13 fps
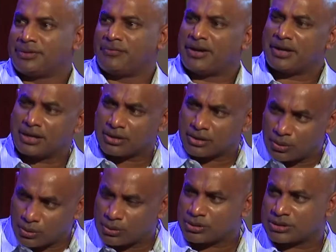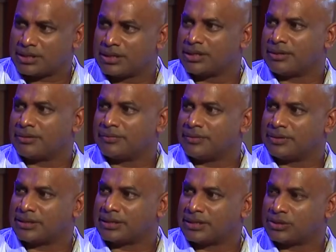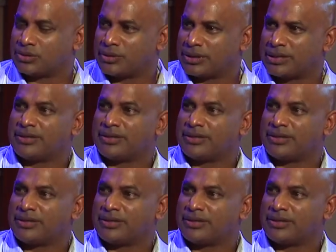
are very closely working together.